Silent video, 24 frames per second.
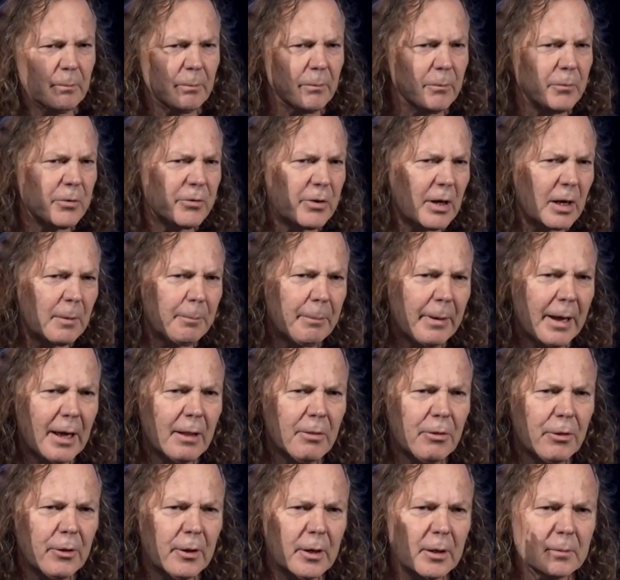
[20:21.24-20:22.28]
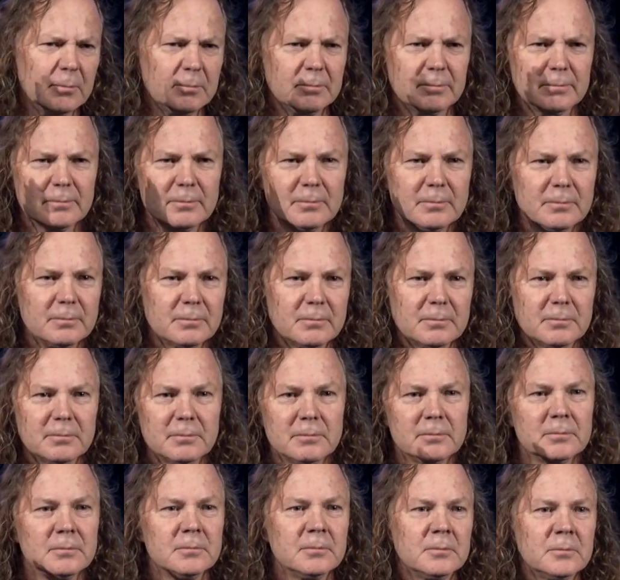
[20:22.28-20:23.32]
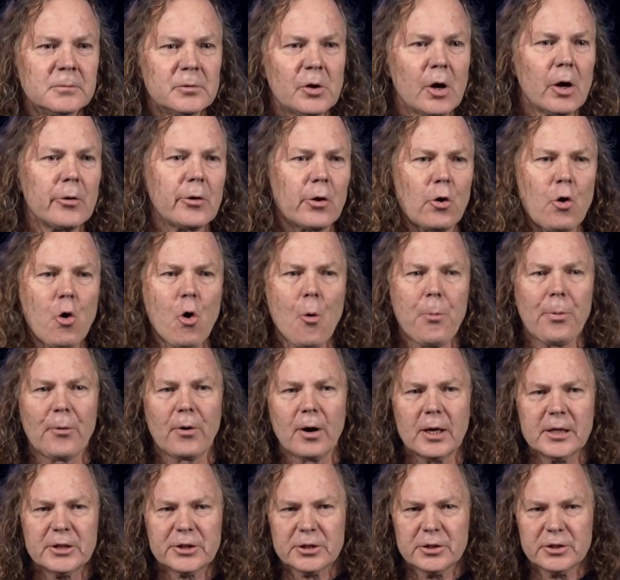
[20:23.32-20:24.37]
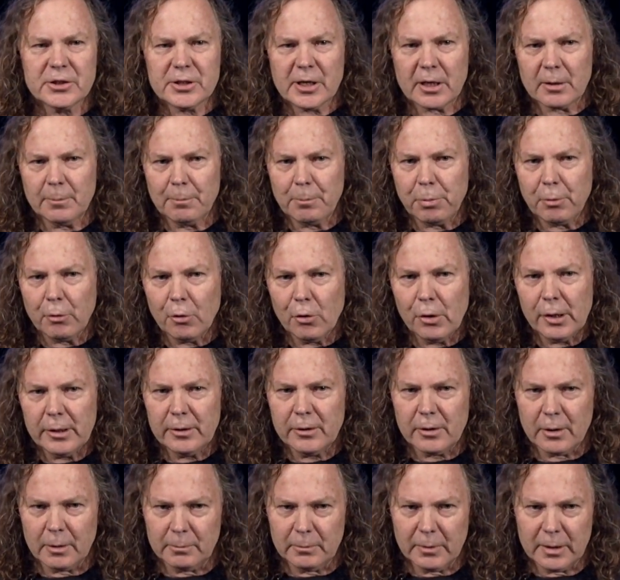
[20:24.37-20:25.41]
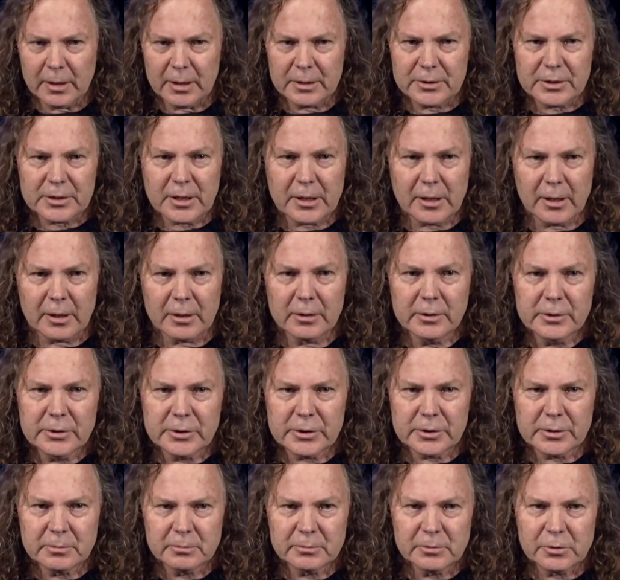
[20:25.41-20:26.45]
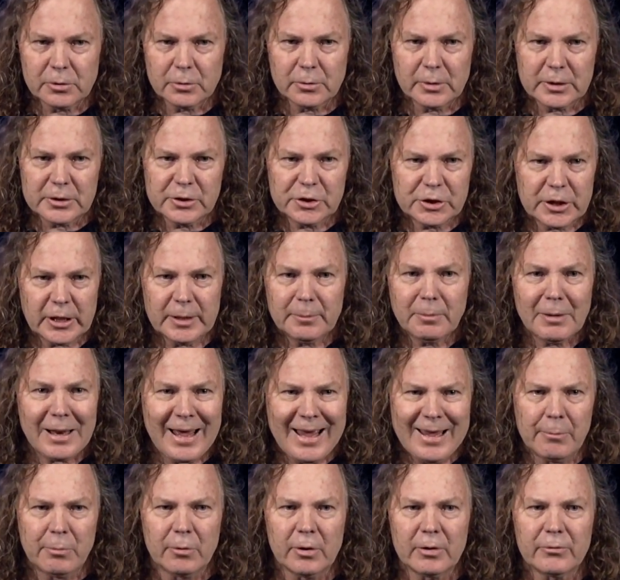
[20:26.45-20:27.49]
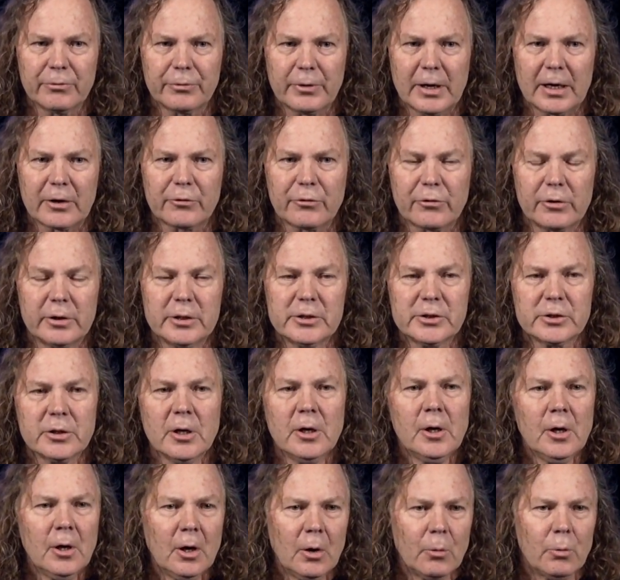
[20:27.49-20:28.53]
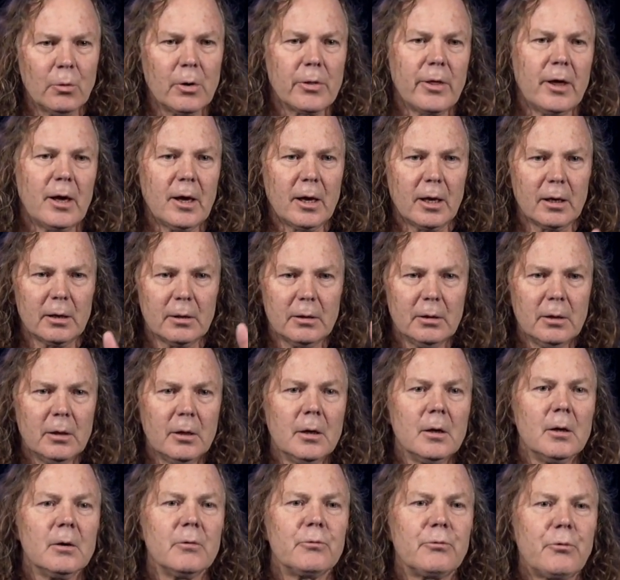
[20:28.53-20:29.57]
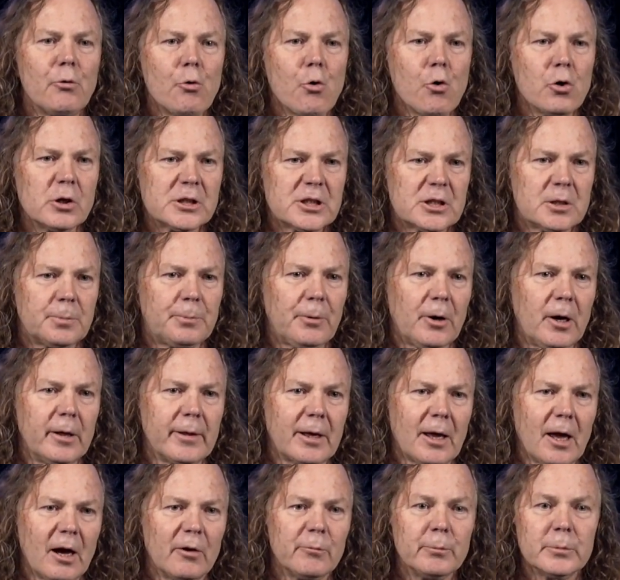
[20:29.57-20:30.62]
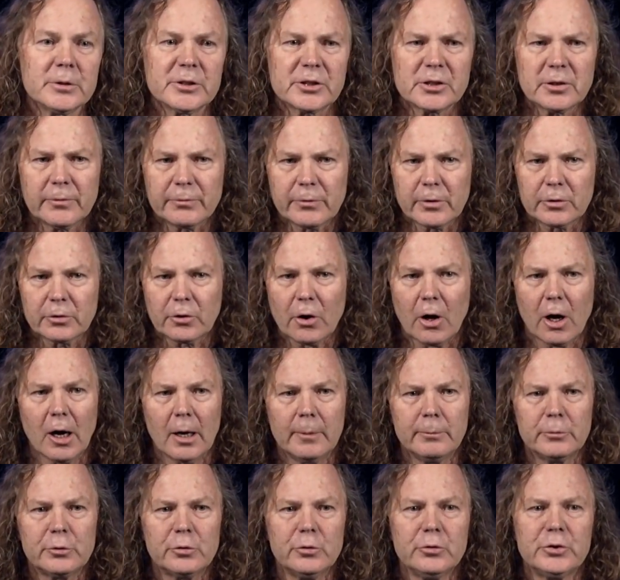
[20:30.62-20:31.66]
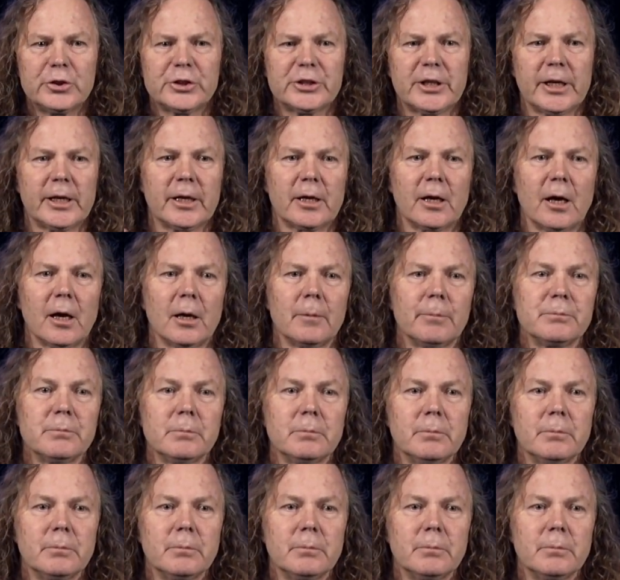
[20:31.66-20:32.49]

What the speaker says: Was that a bad thing? The corporations that employed them as kids doing cheap labor in factories were then forced by the governments of the time to set up